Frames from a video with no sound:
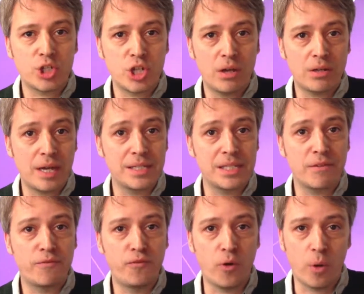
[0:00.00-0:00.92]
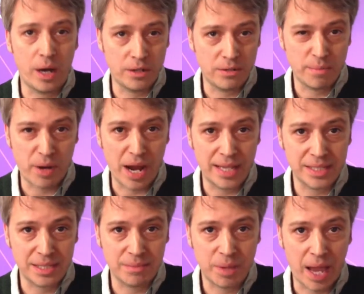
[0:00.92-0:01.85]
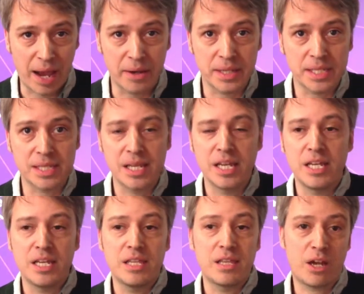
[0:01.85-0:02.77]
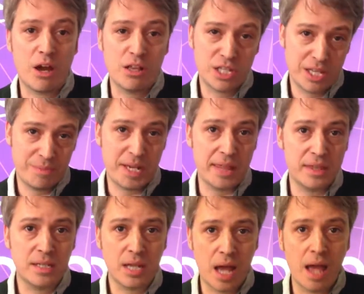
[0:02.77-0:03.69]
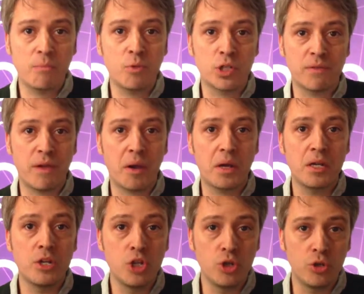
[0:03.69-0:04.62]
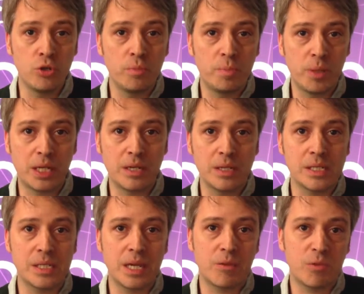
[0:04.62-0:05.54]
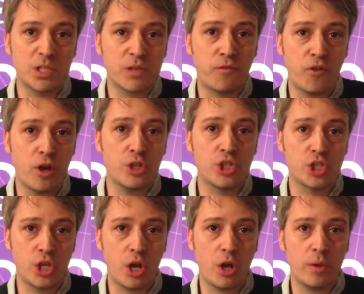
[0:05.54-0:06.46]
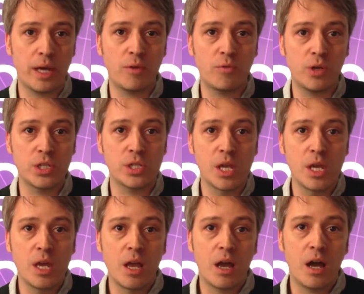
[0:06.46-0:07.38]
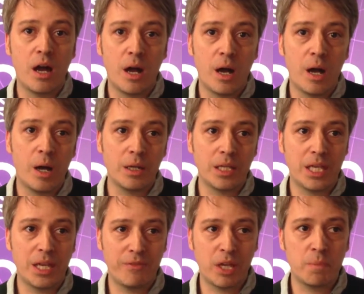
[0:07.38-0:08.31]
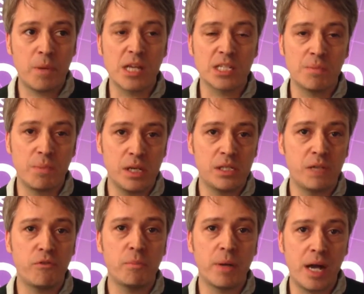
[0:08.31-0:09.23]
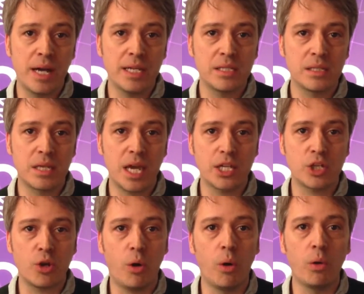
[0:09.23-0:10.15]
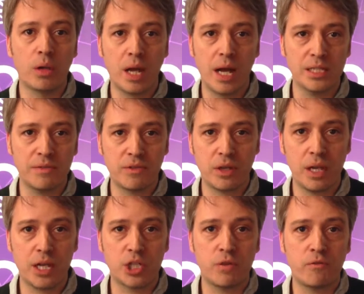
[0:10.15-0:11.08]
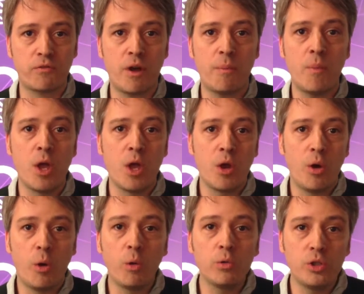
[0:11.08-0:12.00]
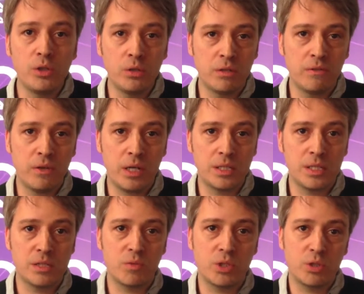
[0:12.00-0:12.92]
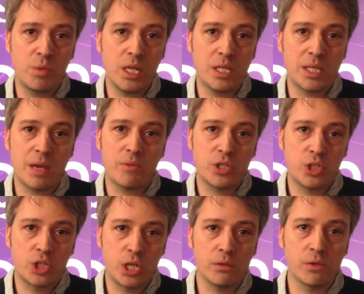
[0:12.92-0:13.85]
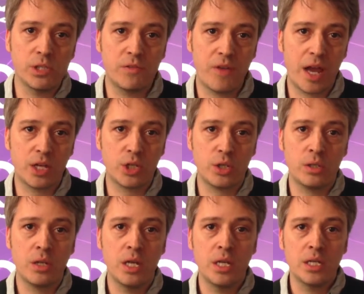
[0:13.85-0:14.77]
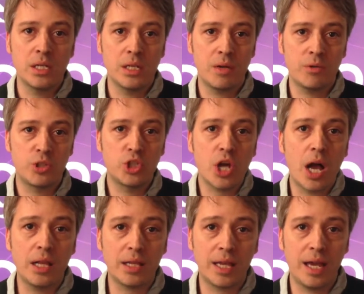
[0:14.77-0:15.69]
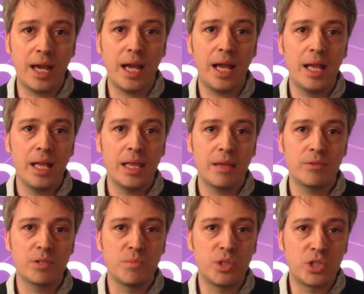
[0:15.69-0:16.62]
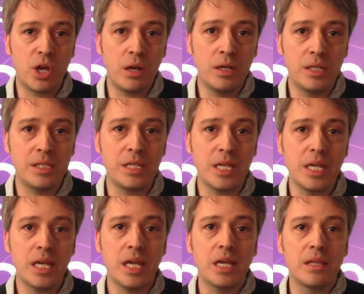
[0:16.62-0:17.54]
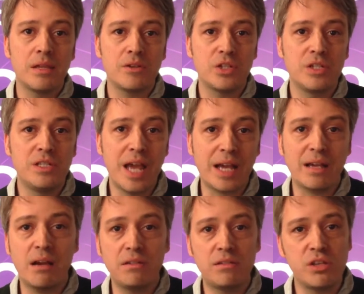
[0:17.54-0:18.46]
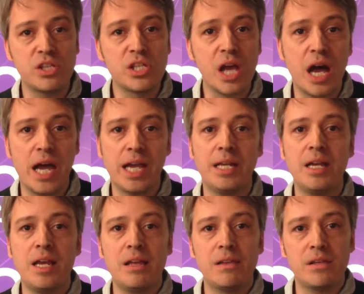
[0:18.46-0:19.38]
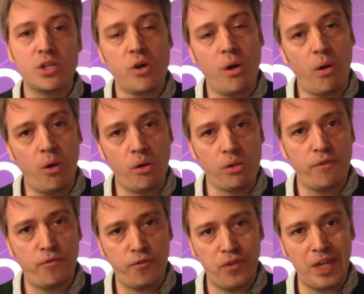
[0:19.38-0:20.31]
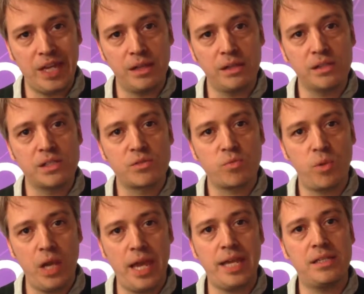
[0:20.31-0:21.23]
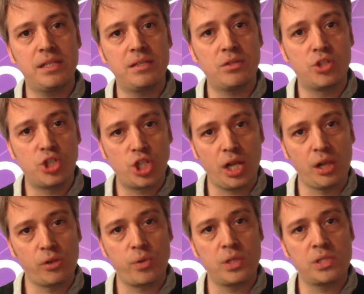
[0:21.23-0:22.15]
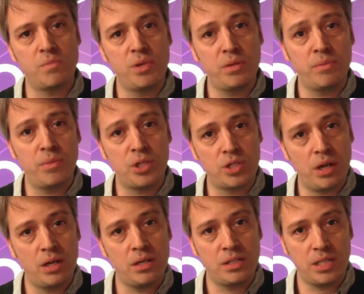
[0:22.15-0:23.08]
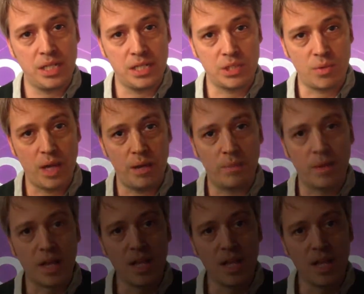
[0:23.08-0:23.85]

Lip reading: showcasing 400 brands in Paris. The concept at the time was very new, because it was the first show that was giving a possibility for buyers to get all kinds of collection from all universes, which means there was children's fashion, there was childcare, there was maternity, there's deco design, there's all the fields related to children's and maternity as well.